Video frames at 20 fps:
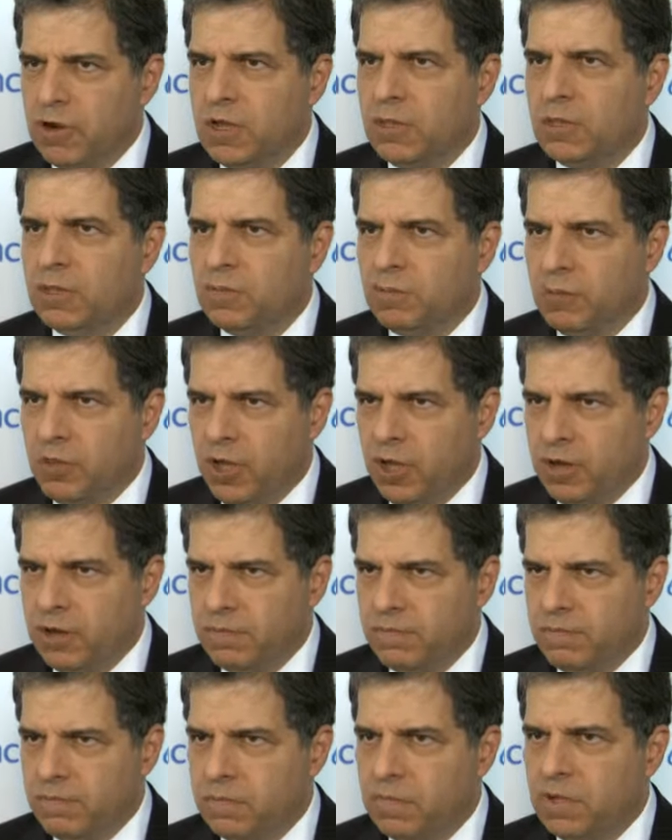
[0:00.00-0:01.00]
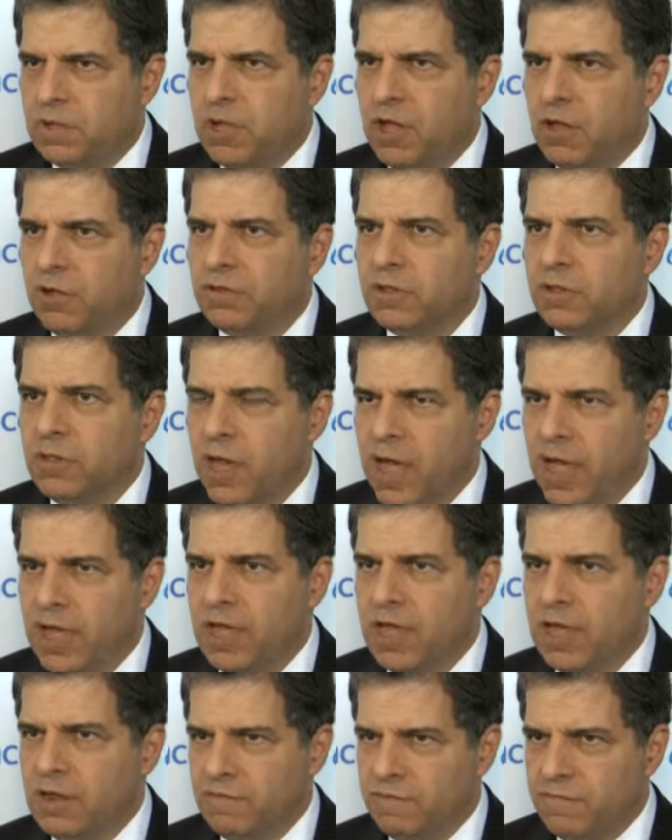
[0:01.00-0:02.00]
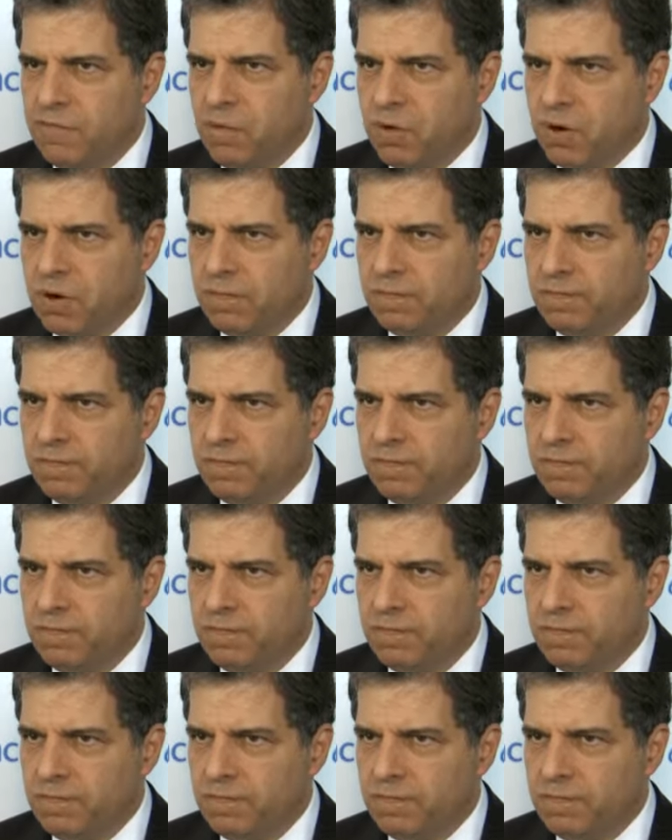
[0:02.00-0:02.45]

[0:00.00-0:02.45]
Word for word: in the blood, the delta ligand 4.